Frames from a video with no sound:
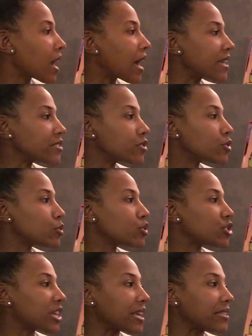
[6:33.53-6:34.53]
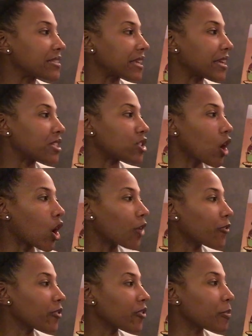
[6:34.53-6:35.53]
Isatou shakes sand
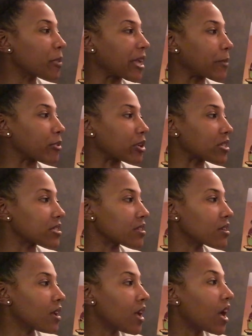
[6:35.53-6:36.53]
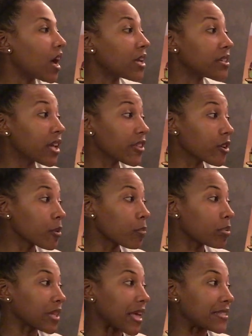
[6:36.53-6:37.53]
off of her papers. Another
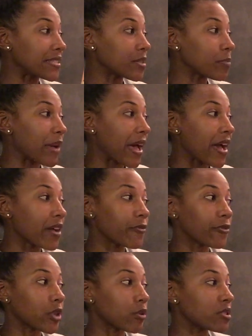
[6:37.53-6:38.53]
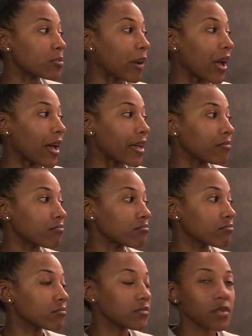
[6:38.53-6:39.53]
plastic bag floats by.
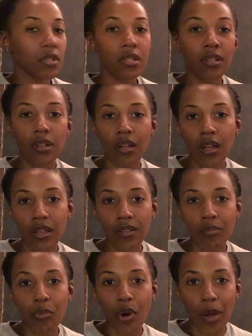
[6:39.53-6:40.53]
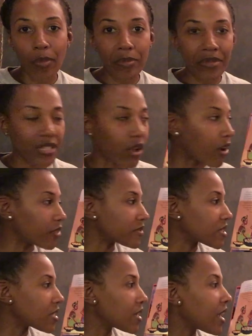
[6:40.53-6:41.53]
Problem solved.
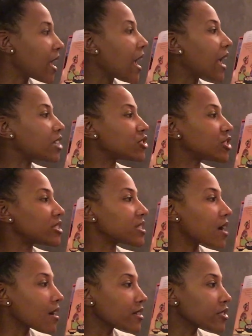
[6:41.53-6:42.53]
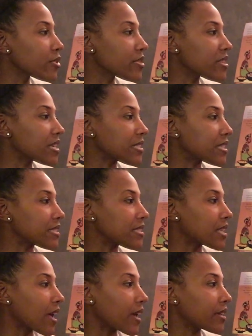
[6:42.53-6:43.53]
And she tucks her things
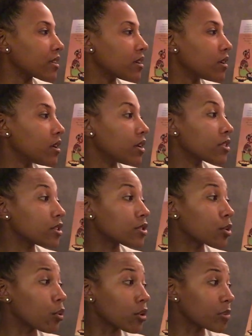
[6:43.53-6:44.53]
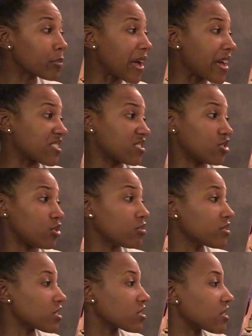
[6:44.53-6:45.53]
inside. The torn bag is
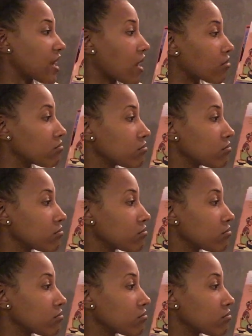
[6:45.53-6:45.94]
useless now.